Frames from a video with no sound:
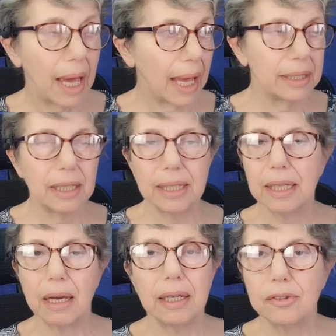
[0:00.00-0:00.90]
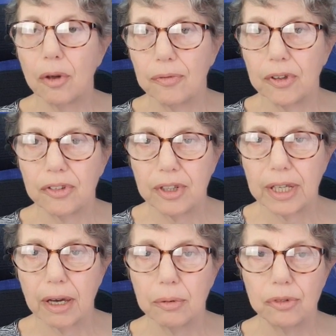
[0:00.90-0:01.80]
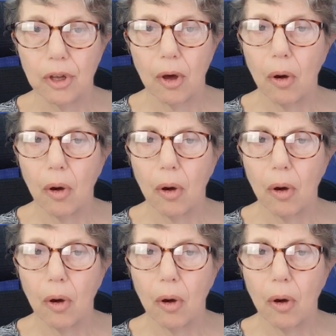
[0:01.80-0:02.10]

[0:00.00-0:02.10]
and it obviously goes